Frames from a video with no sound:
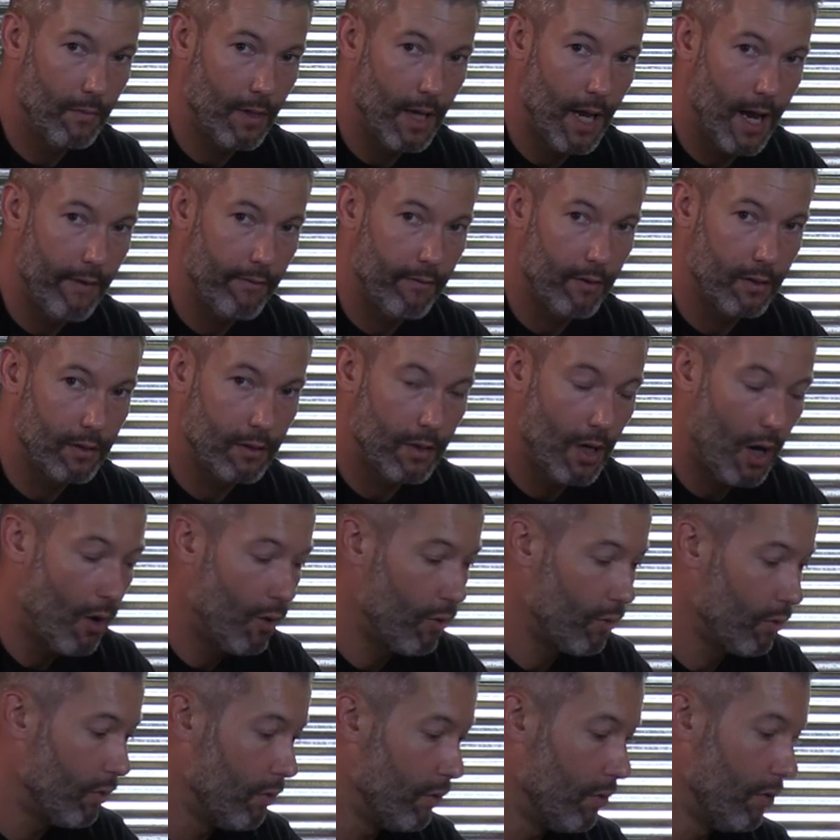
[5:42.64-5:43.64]
have a
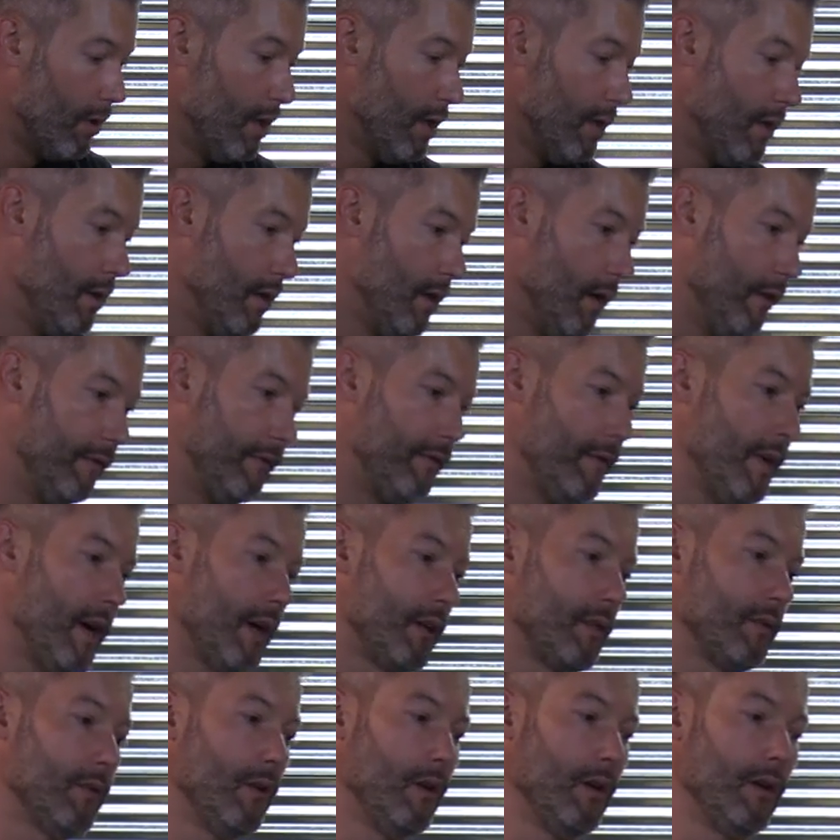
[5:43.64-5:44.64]
total
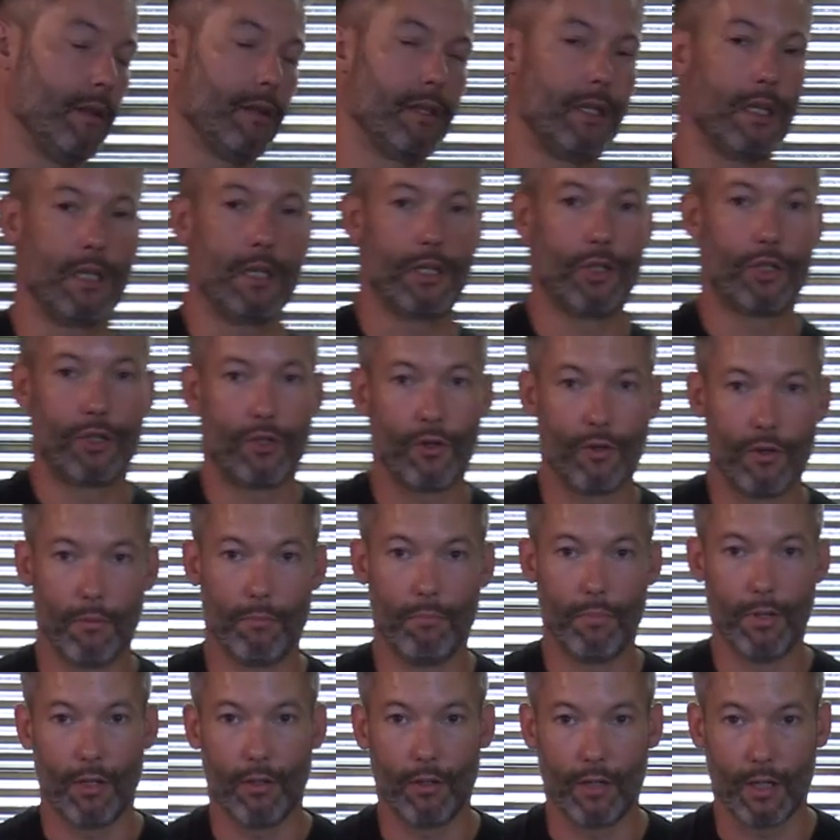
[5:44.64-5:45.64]
effect on the
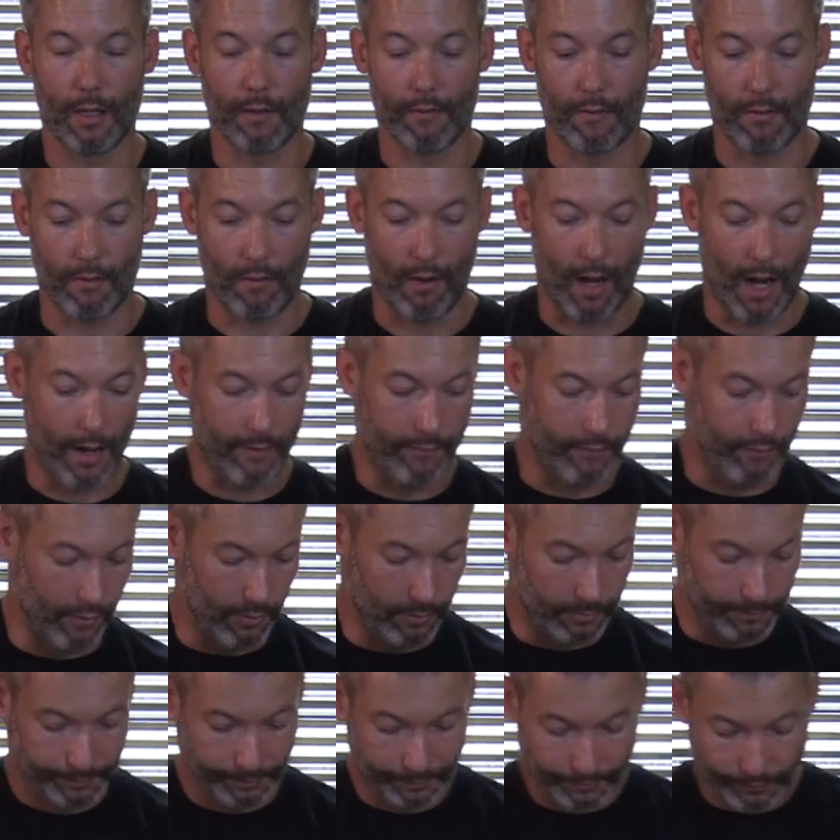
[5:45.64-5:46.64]
shootability of the
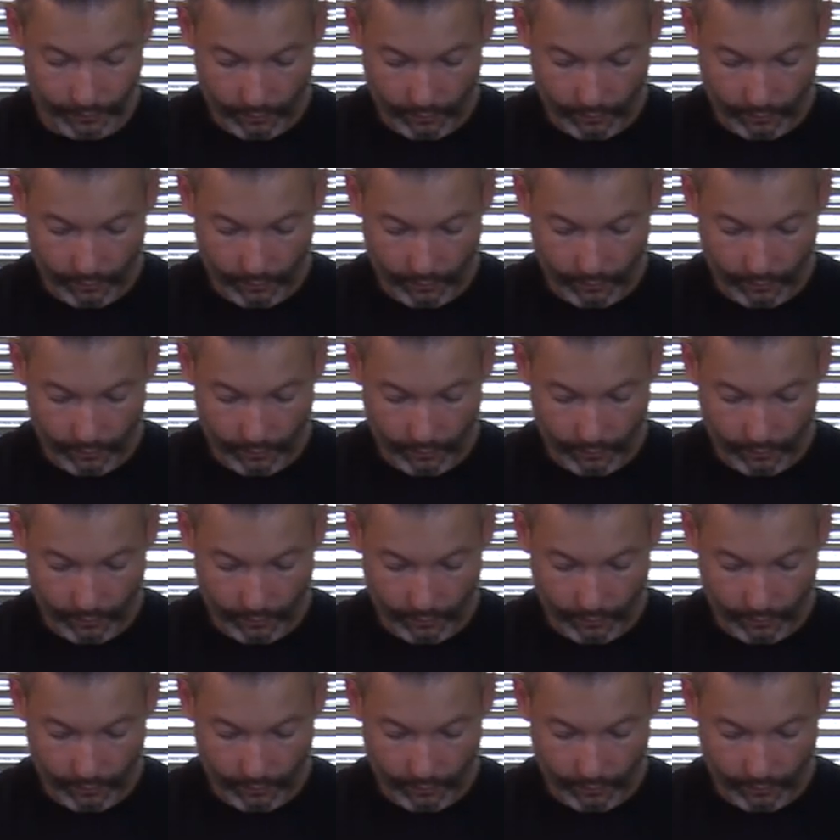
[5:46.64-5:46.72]
rifle.